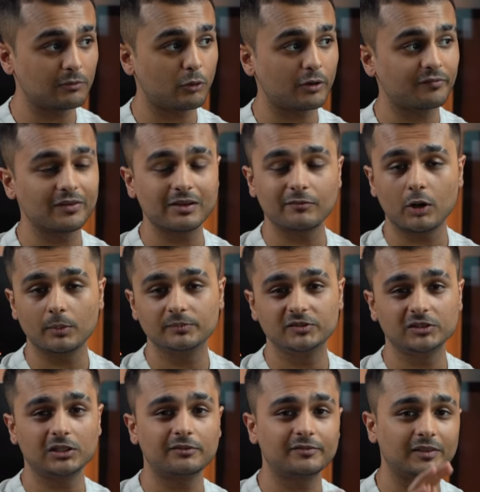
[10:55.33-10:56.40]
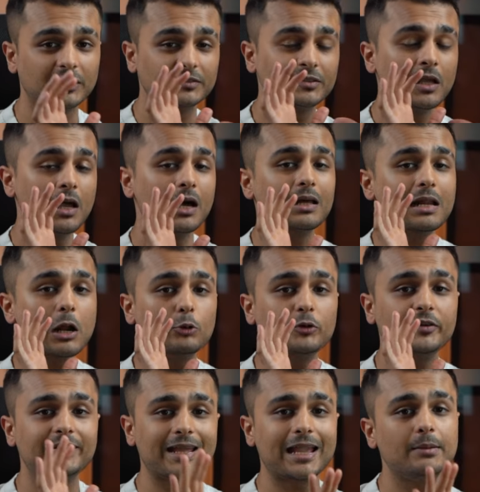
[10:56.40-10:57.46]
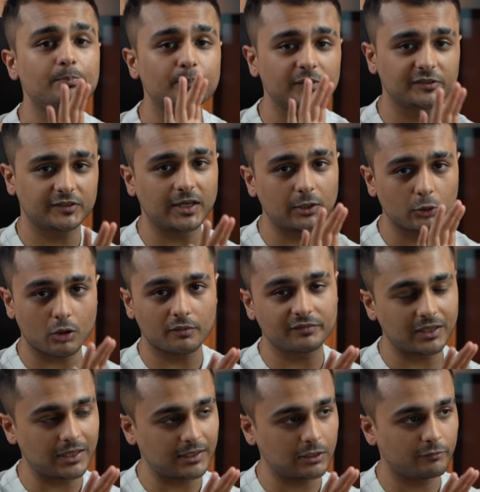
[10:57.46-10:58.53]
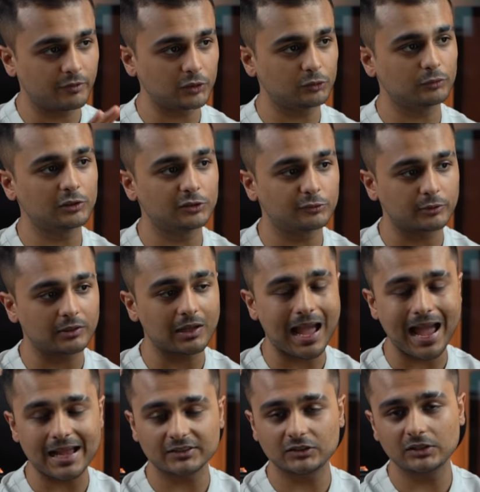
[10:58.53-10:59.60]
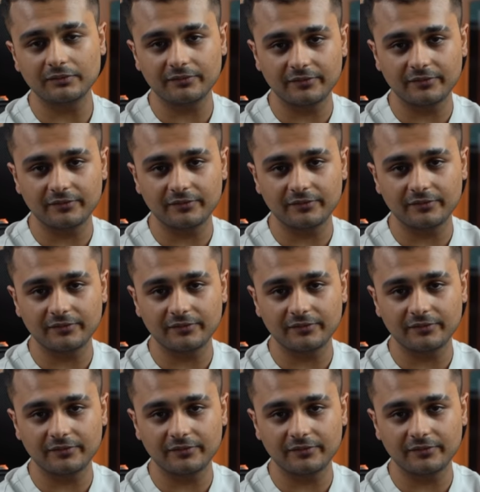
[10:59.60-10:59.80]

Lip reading: what we have observed is around 10% of the individuals would actually